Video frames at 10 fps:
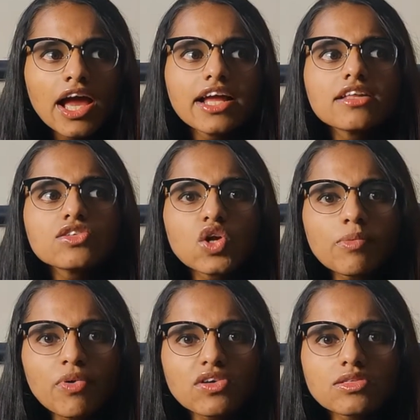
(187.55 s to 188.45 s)
it is
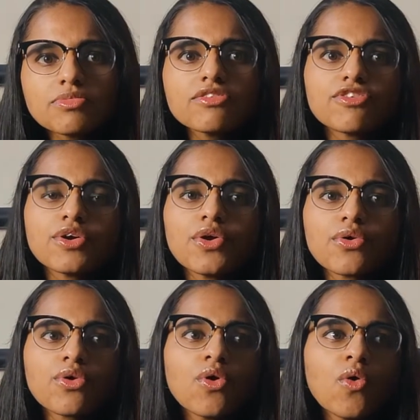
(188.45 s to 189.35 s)
not possible for you
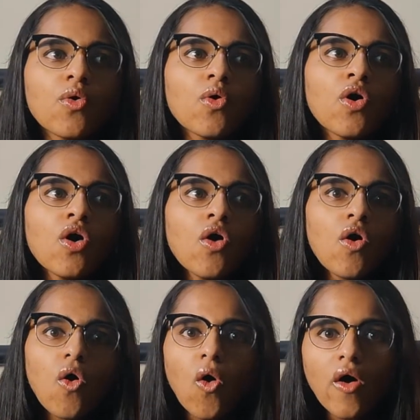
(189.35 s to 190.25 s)
to go
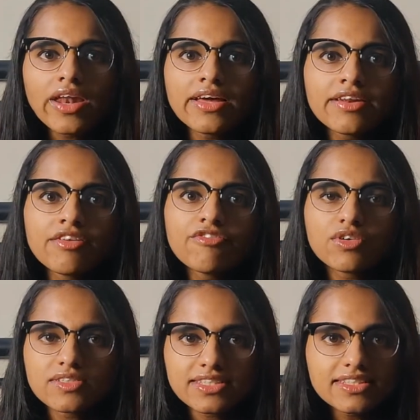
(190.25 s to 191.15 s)
all in
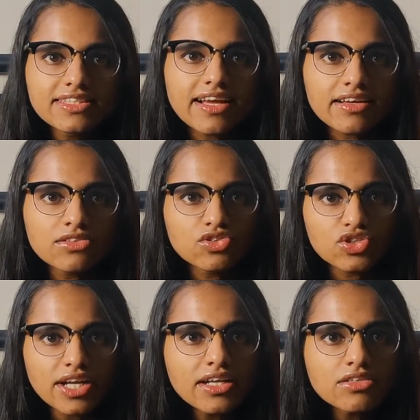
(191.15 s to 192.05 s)
for 60 seconds
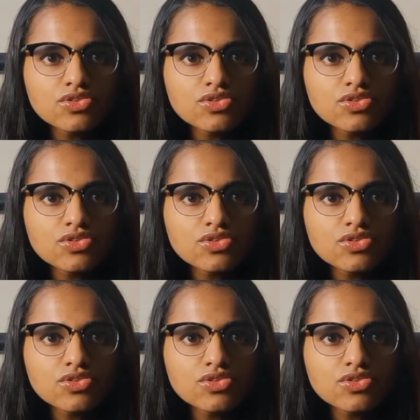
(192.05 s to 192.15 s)
straight.